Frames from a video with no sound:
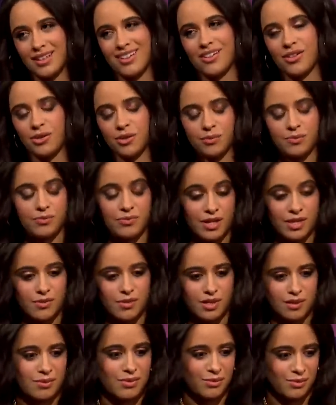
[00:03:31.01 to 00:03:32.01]
I know you're
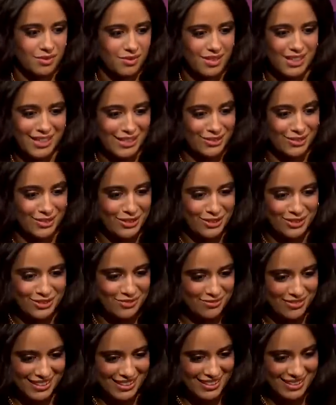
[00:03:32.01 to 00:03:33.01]
friends with him, so I don't know
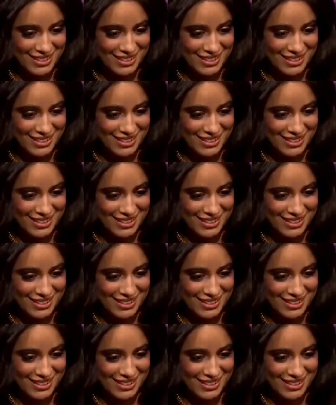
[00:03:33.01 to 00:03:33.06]
if